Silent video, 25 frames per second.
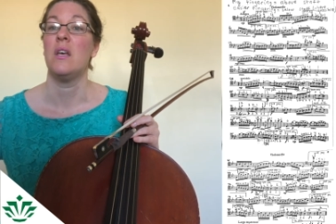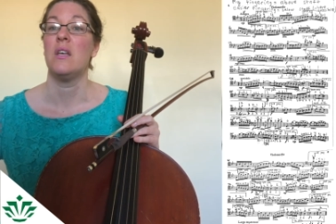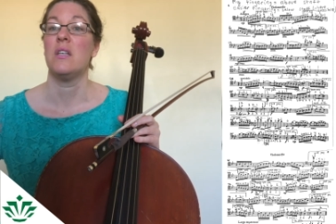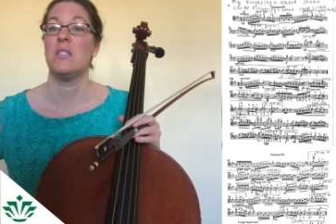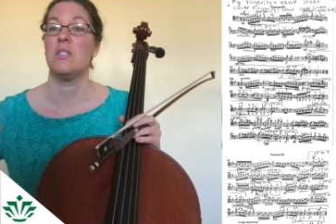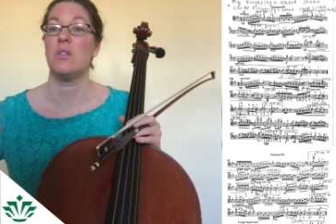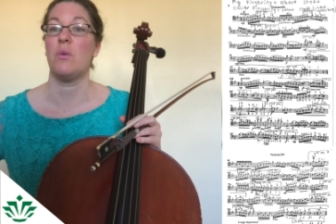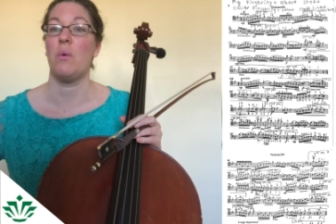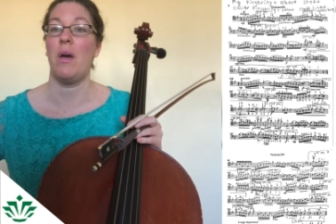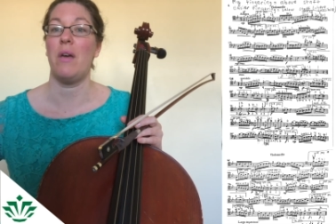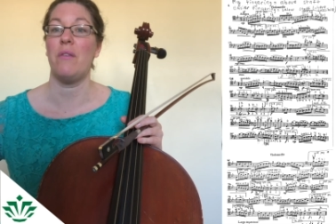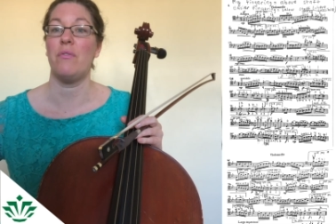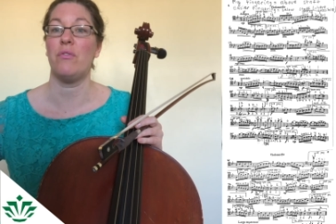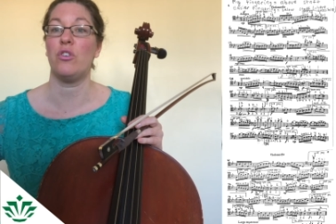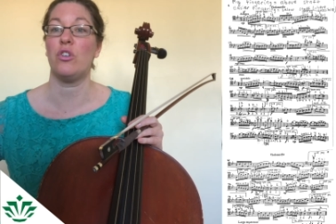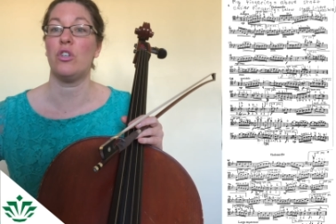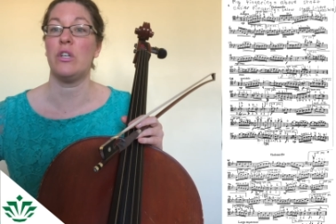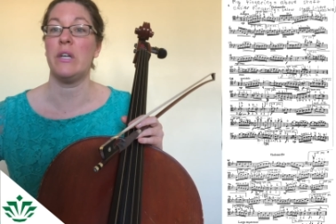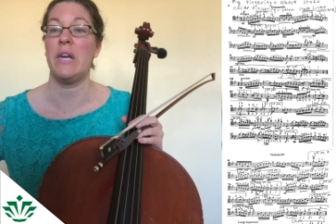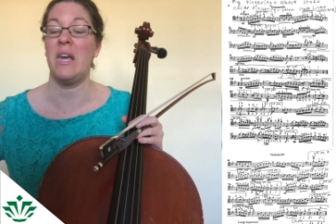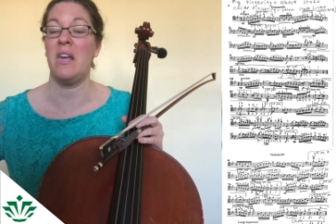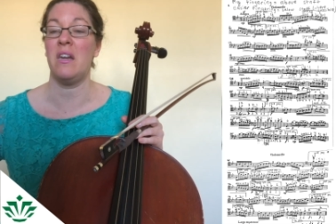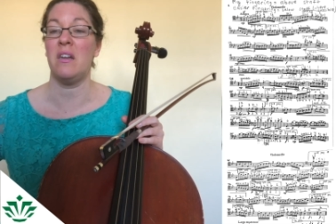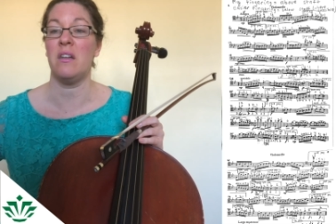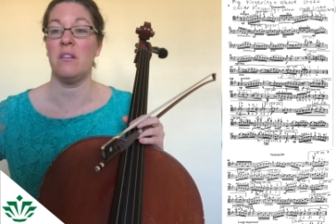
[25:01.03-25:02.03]
So I've
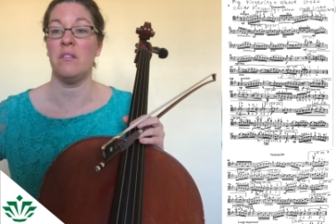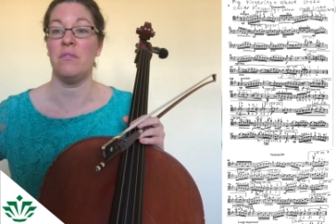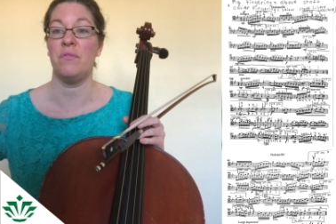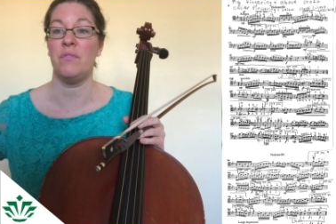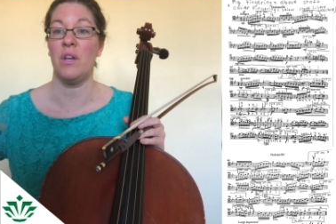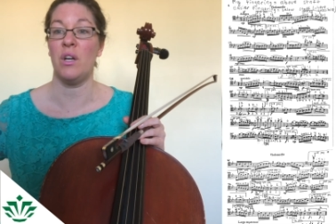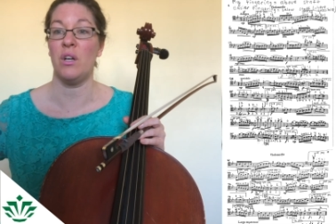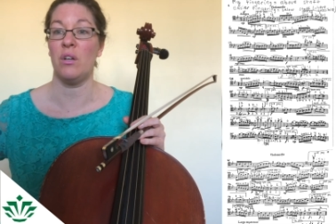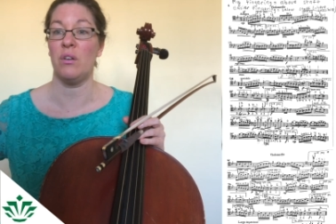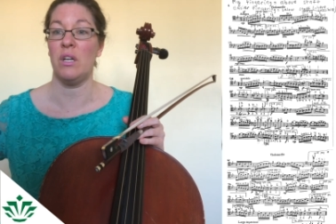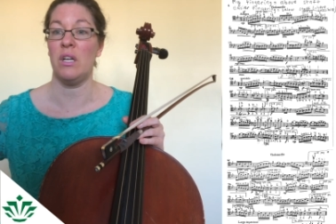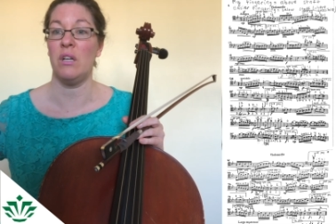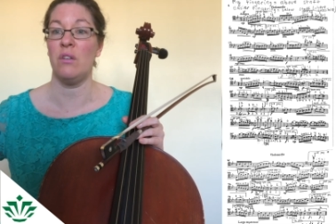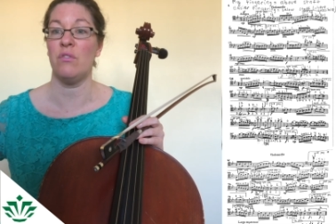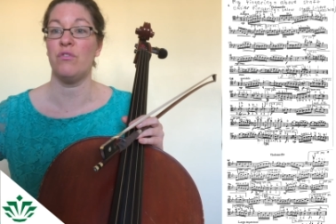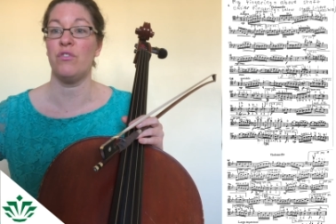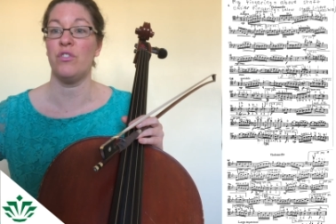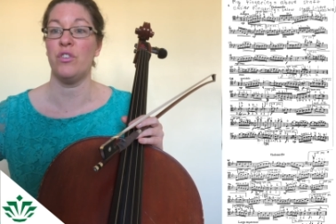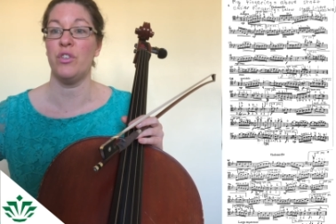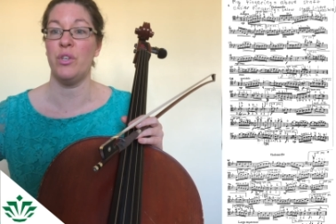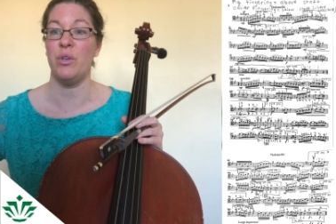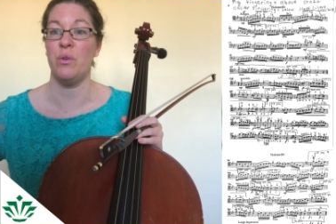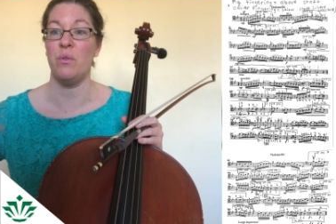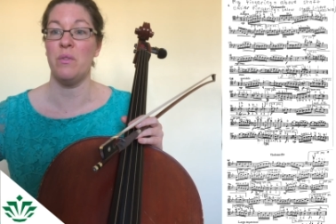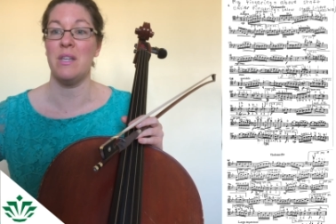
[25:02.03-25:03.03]
created a fingering for
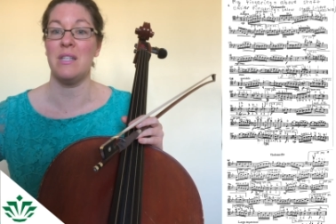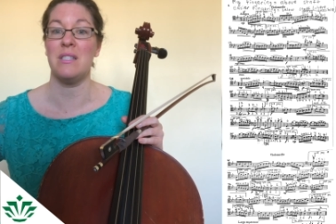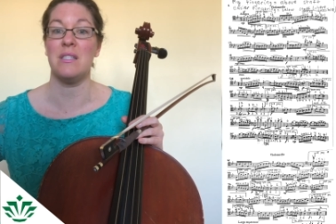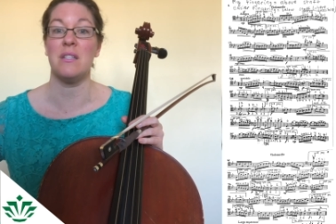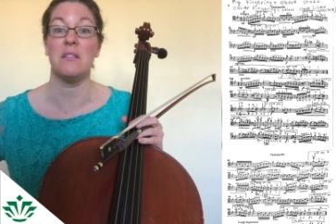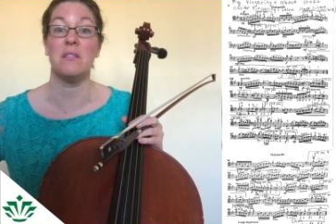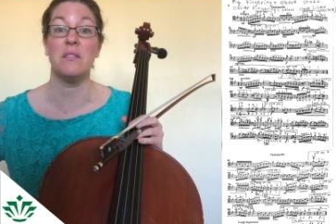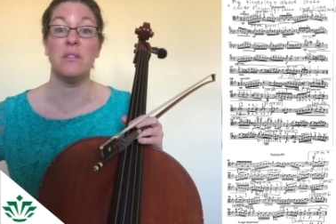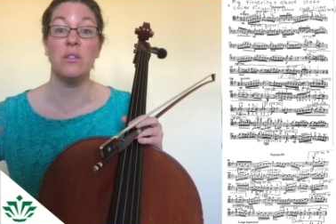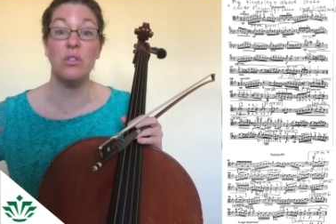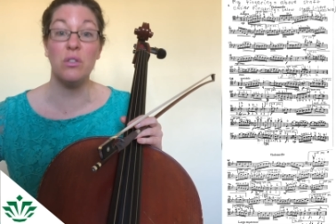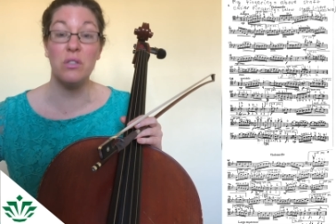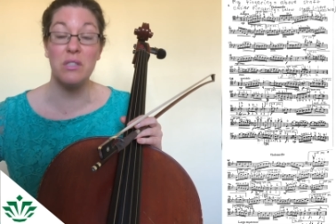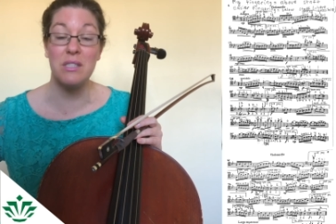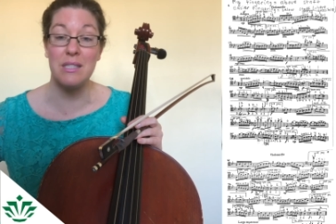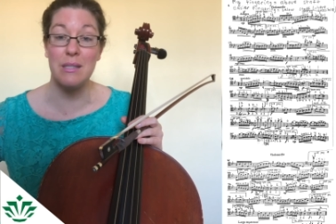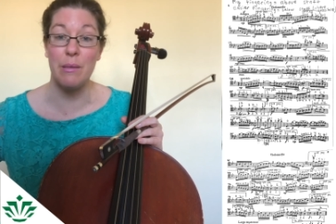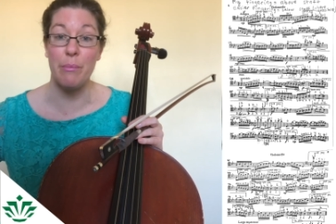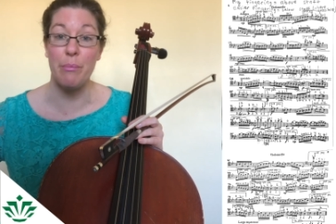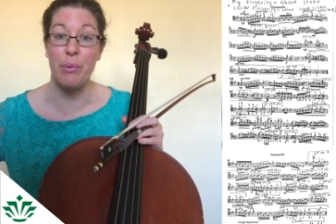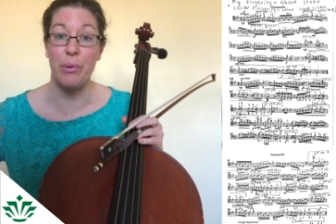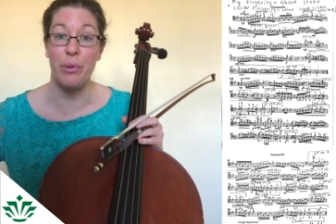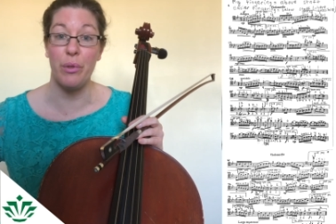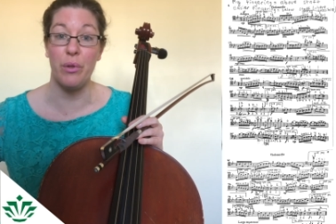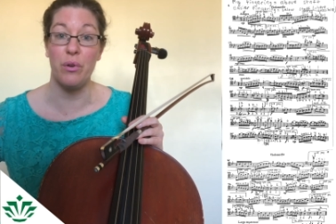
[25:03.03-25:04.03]
you that's a little
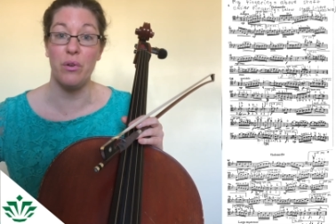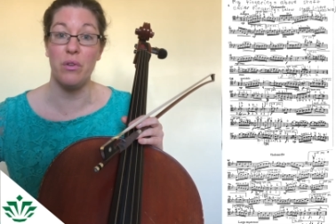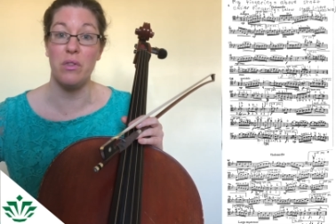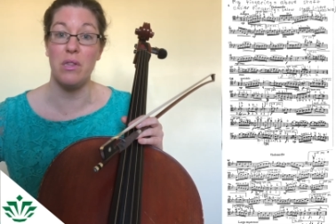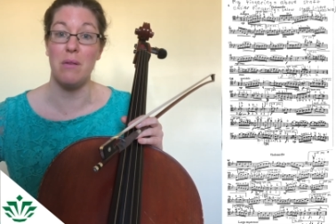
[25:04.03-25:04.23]
simpler,